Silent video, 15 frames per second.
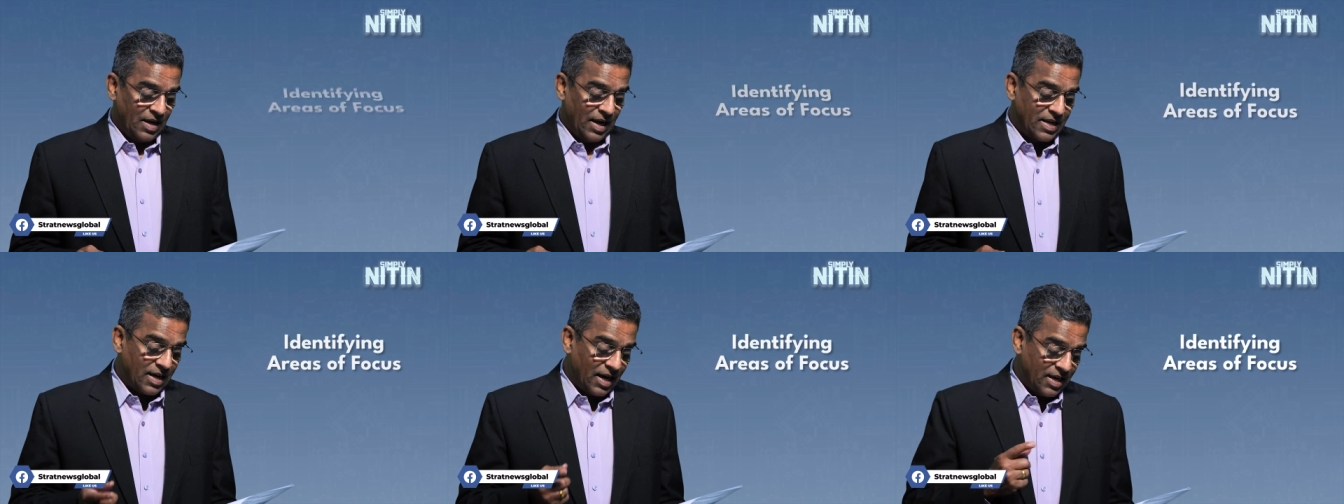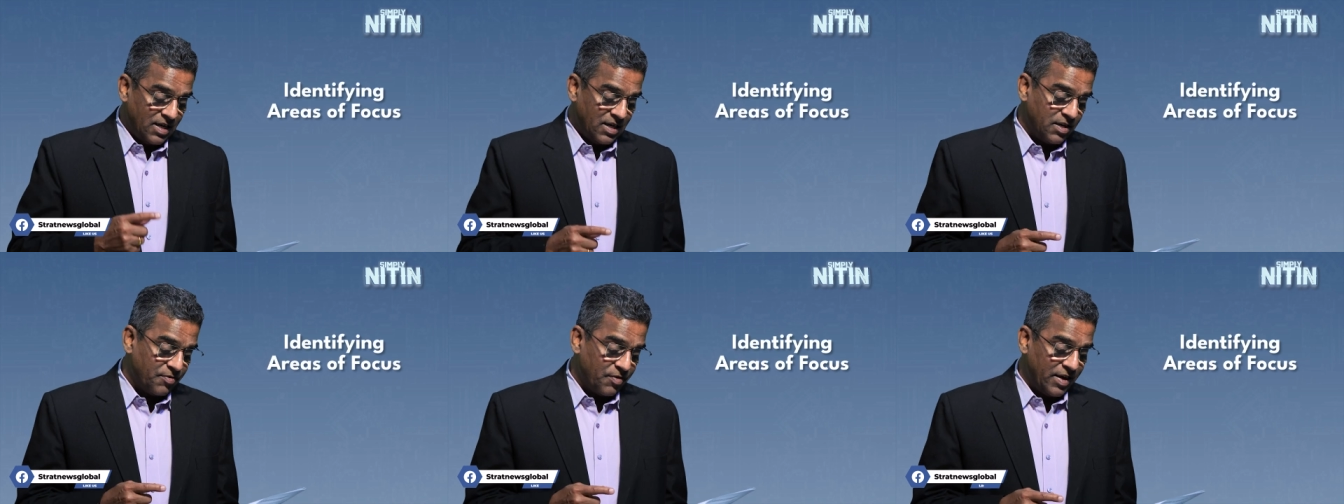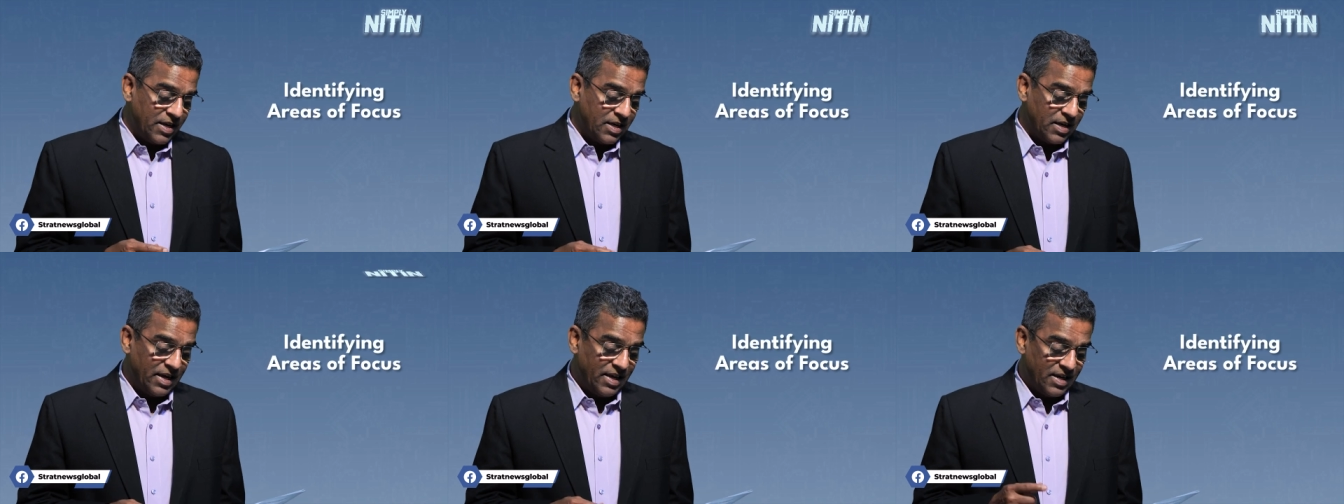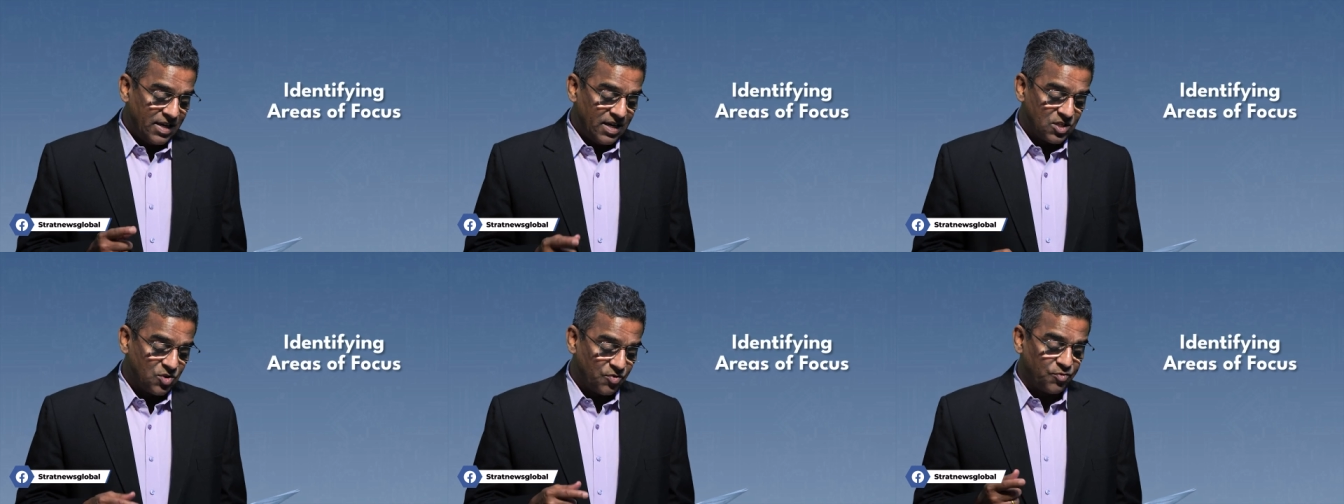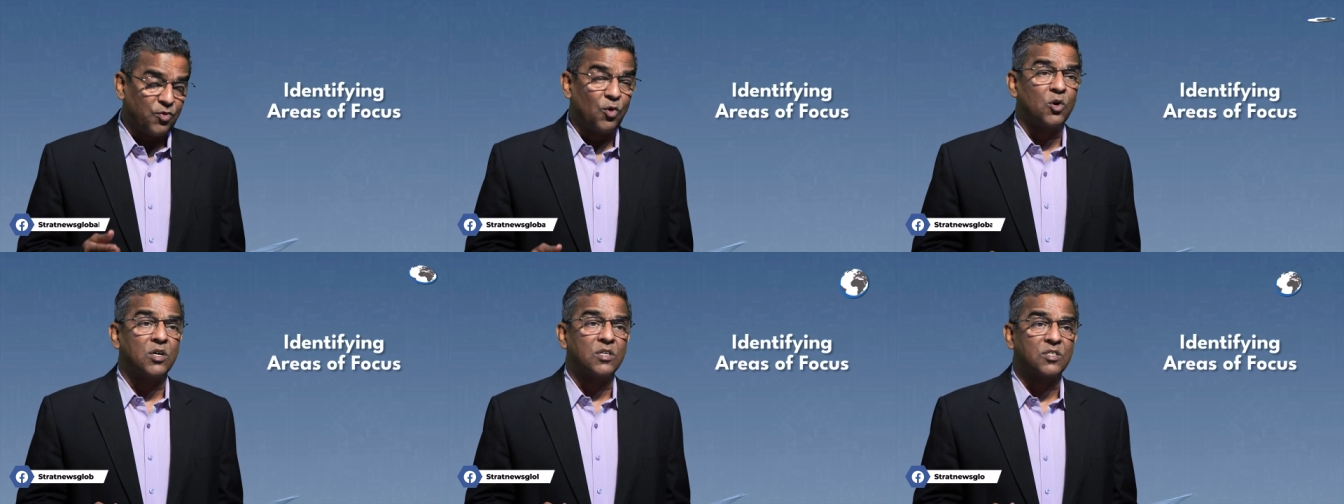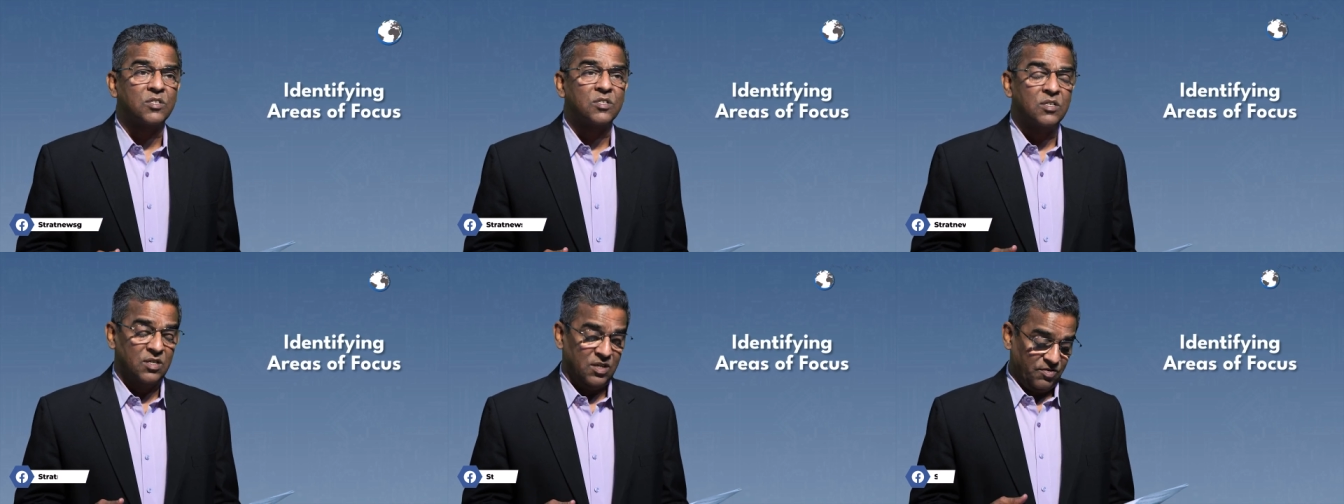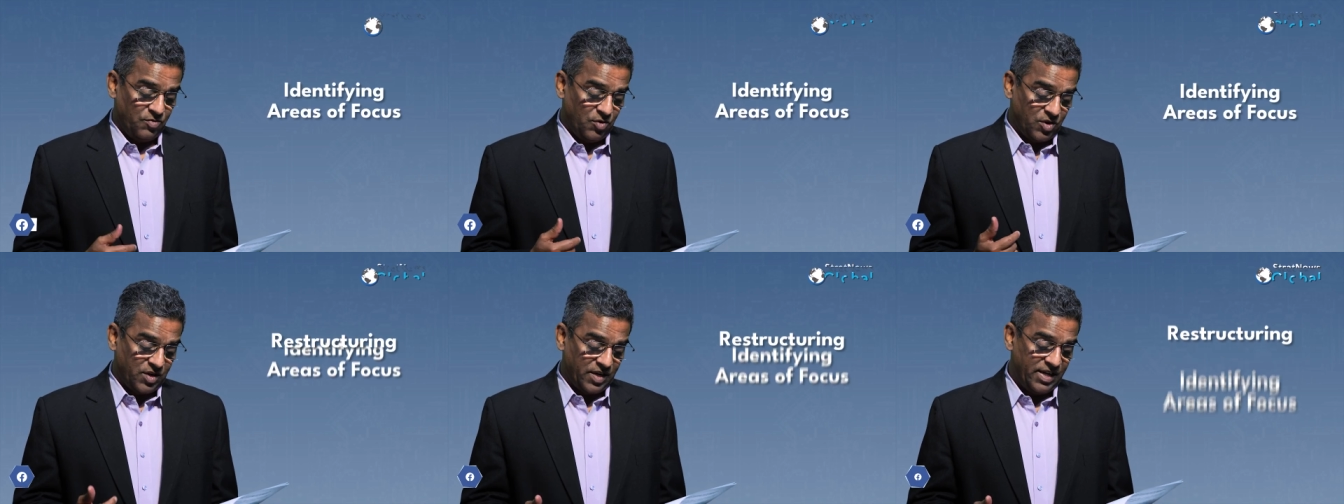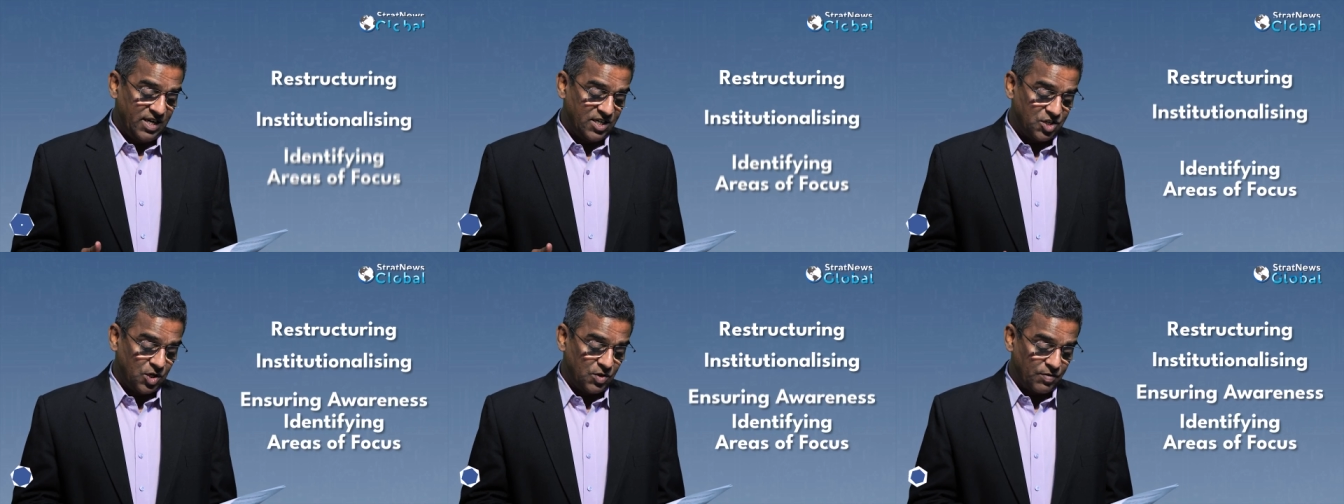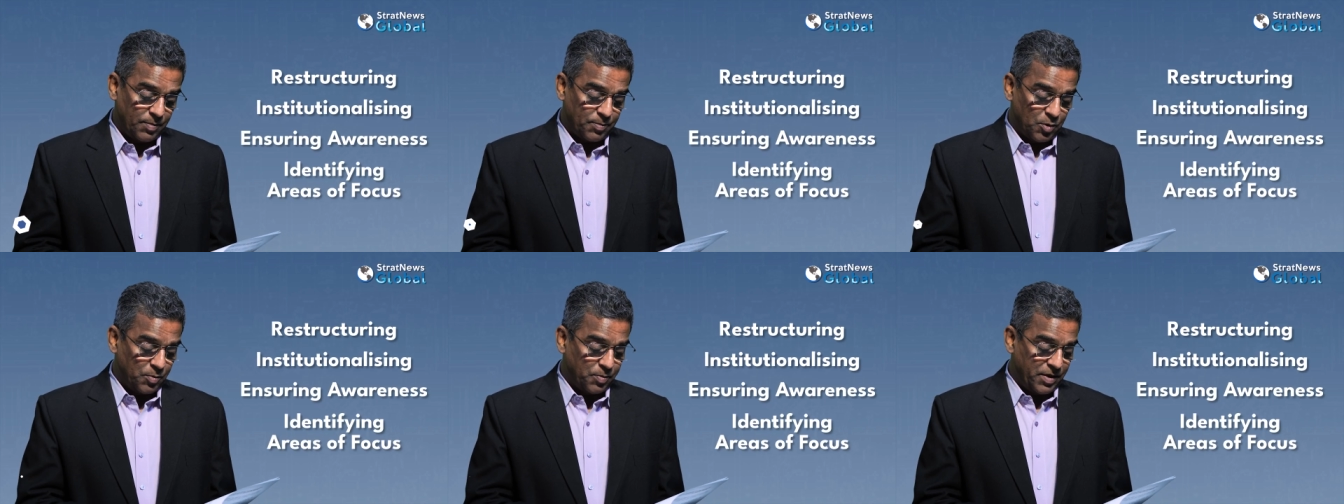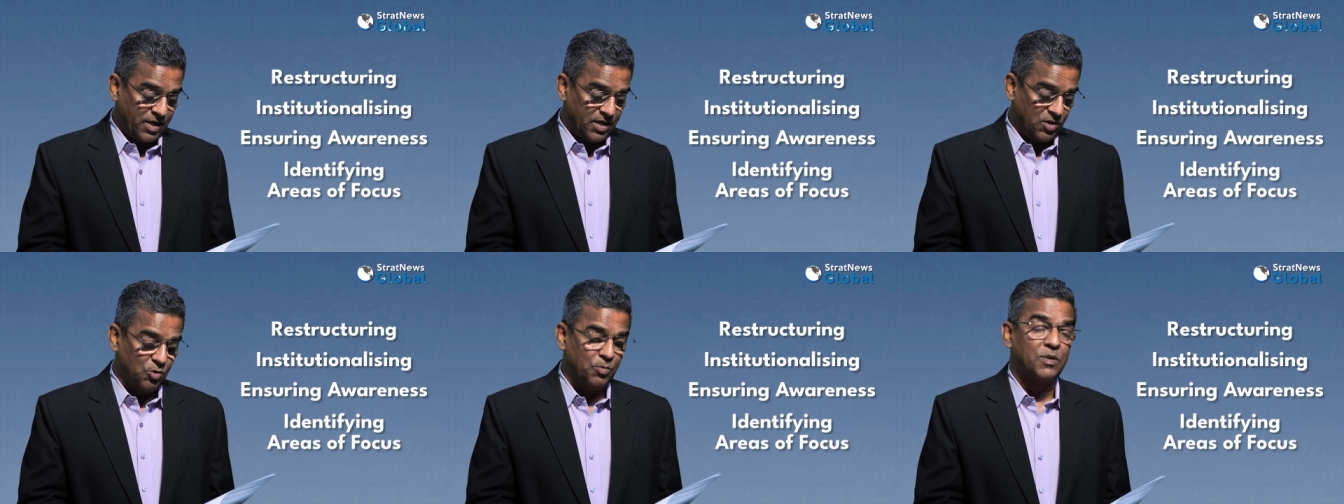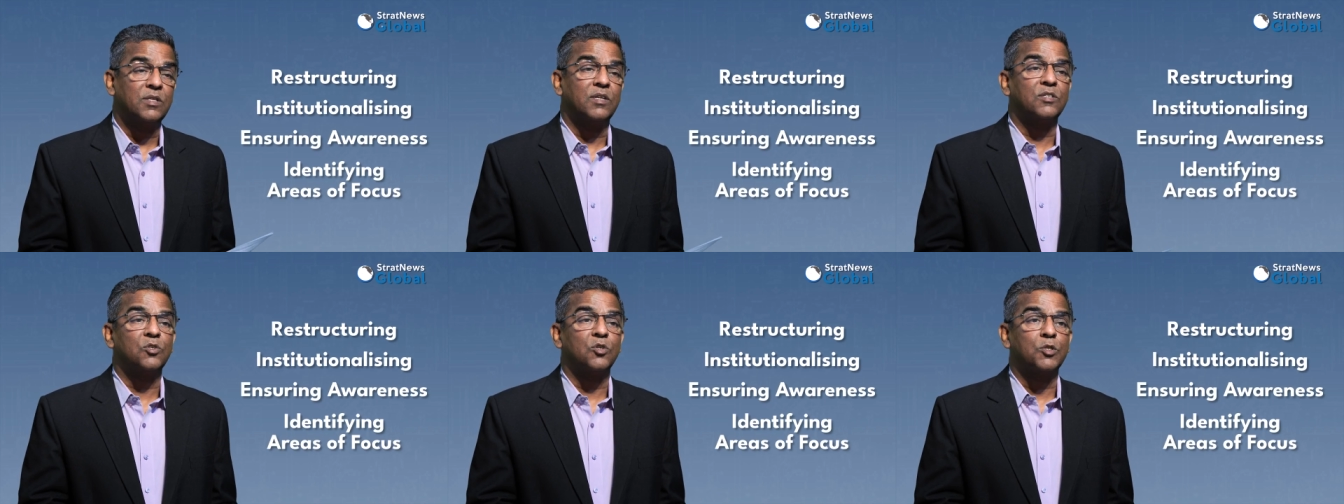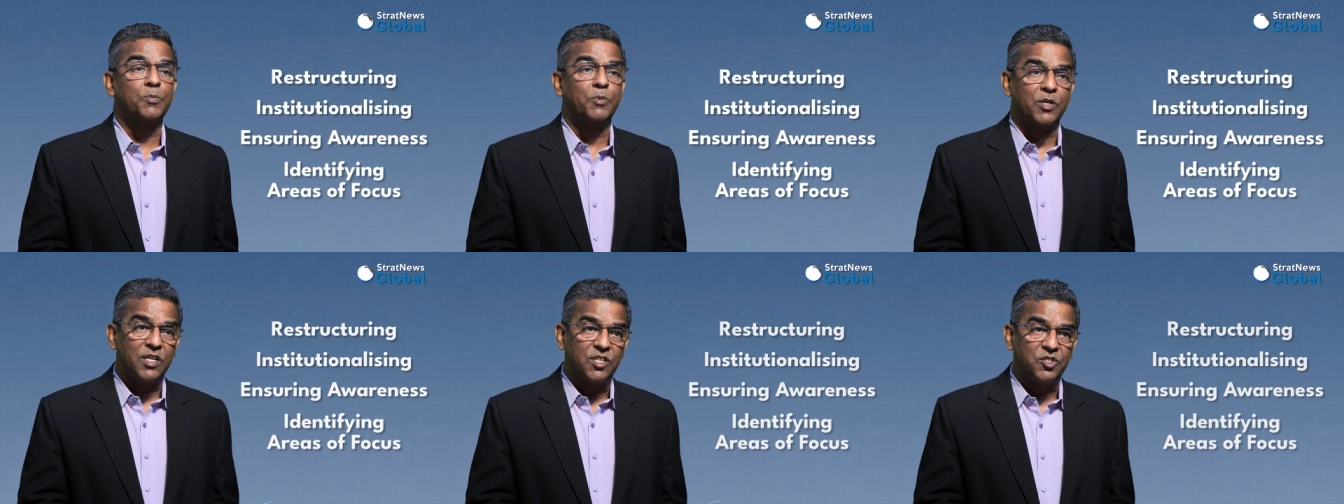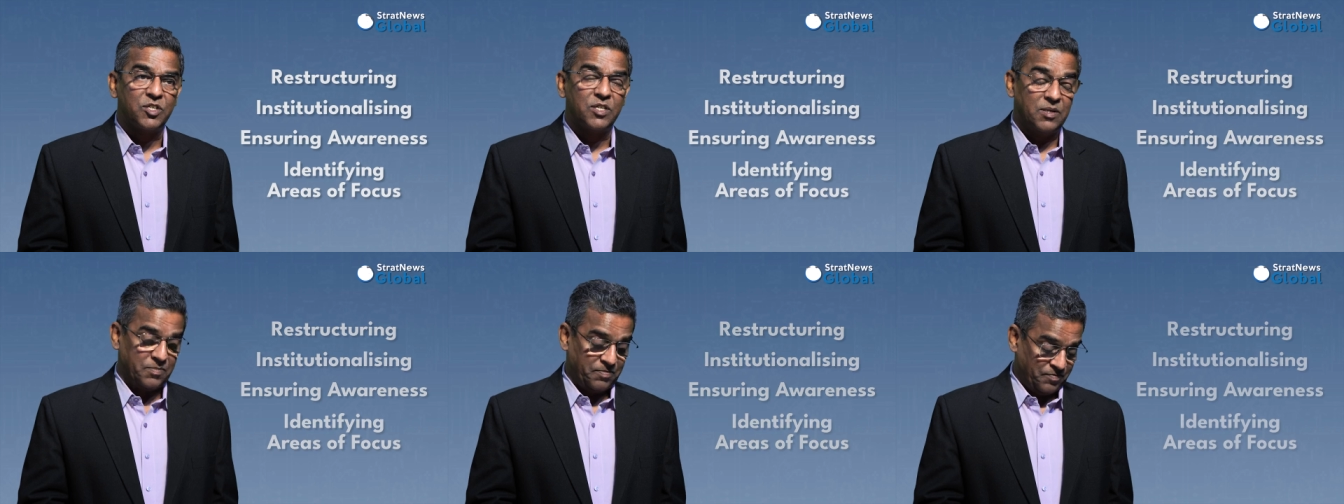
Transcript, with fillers: and identifying areas of focus for creation of appropriate human resource potential.